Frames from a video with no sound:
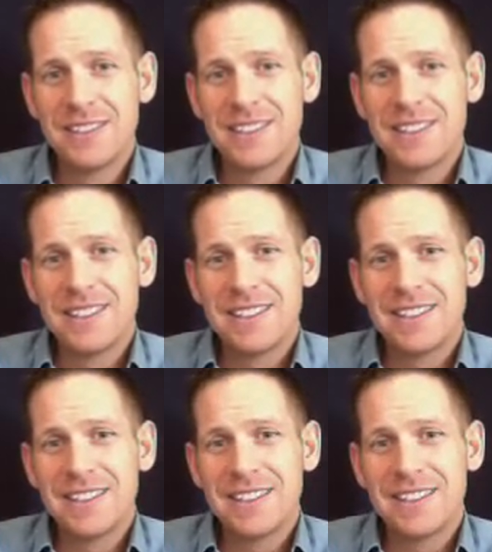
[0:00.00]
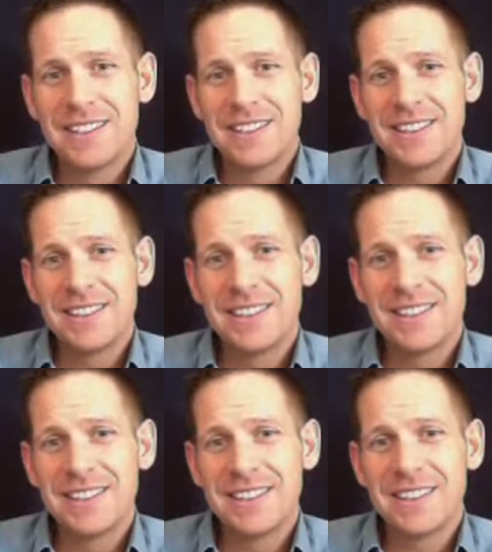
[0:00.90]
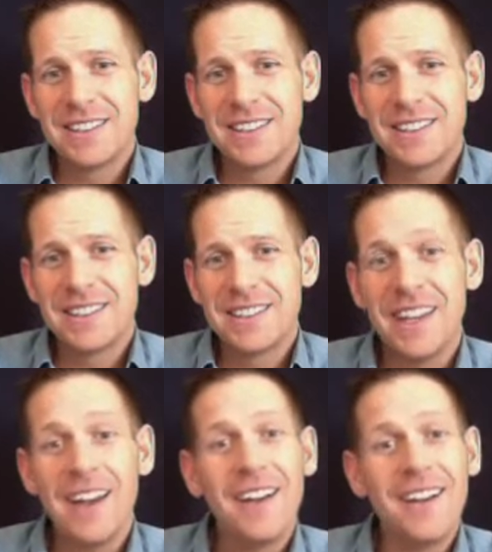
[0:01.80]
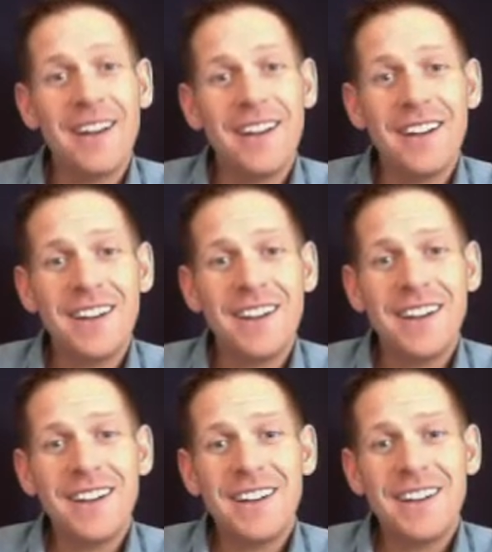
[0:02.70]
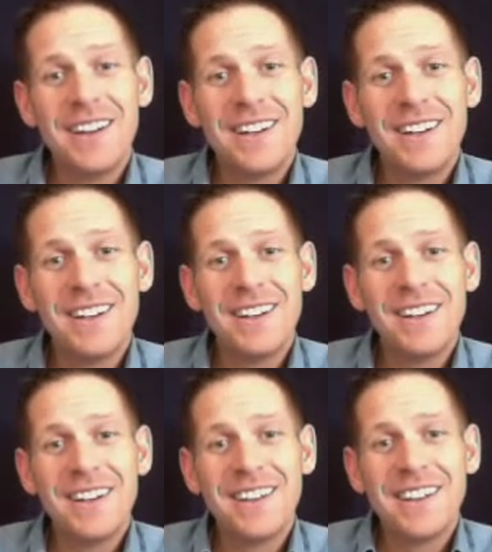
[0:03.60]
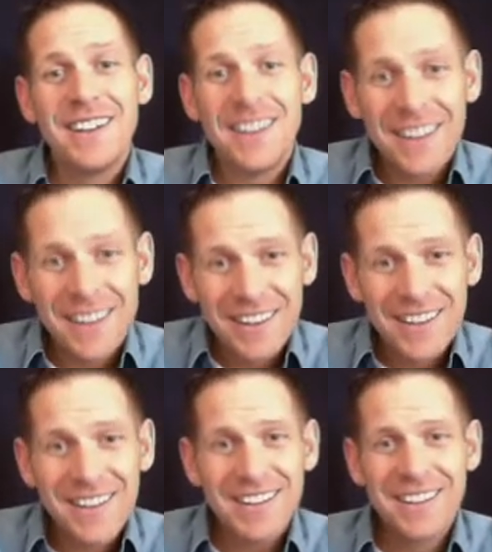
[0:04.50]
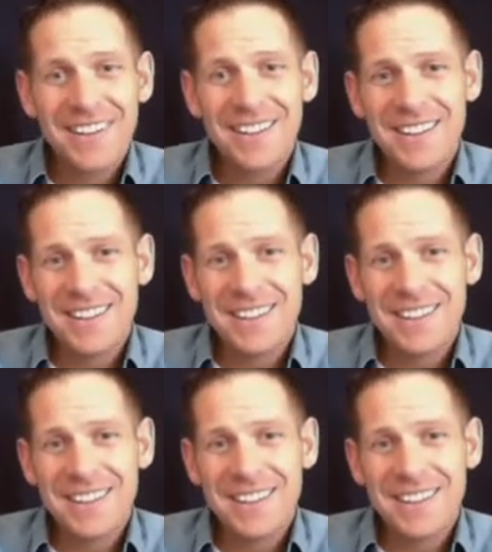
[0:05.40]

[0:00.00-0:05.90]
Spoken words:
(not speaking)